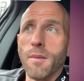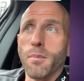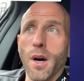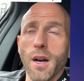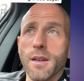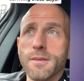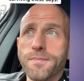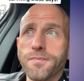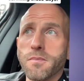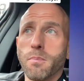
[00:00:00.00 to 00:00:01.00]
But
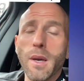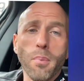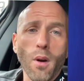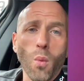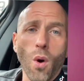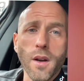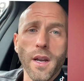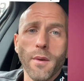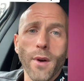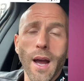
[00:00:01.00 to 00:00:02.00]
people are
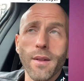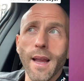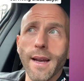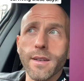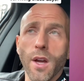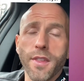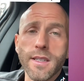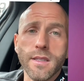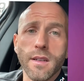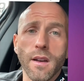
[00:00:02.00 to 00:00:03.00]
walking around like
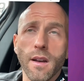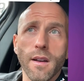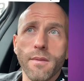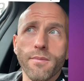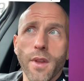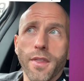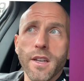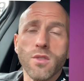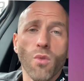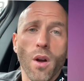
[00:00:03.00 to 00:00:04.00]
nothing's
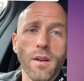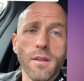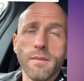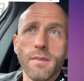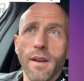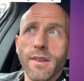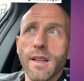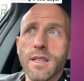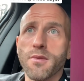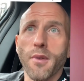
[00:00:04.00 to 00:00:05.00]
wrong.
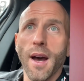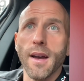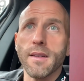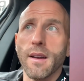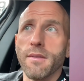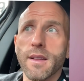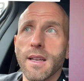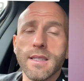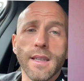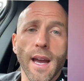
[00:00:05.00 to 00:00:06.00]
Everything is fine.
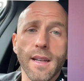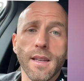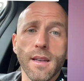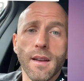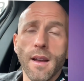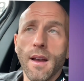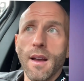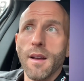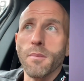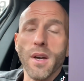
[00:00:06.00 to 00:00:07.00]
Everything is dandy.
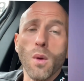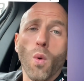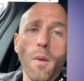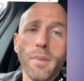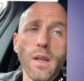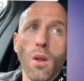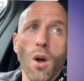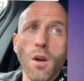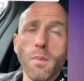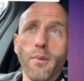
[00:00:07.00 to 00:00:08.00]
But it won't be
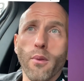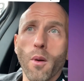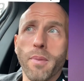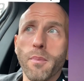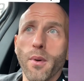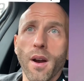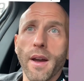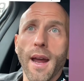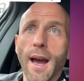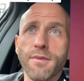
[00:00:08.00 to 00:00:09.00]
long before people are
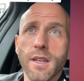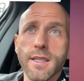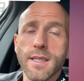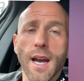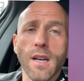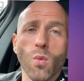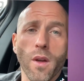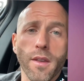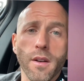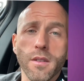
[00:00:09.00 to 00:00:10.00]
going to have to decide
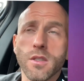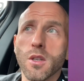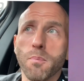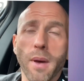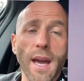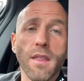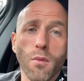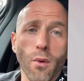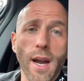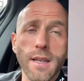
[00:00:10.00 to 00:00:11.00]
whether to pay the
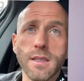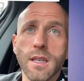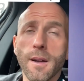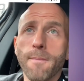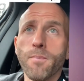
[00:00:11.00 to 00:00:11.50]
rent,